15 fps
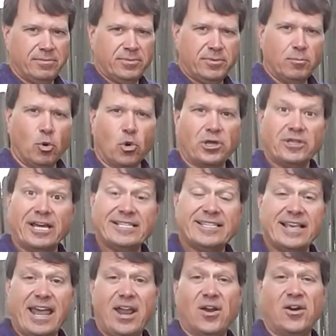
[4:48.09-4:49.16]
the more it
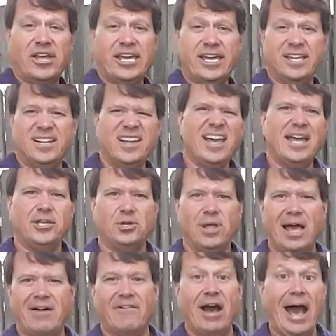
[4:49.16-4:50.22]
lets air in, and you'll
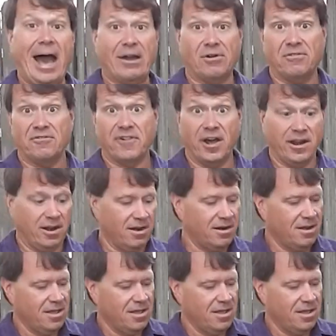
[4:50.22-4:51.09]
have a hotter fire.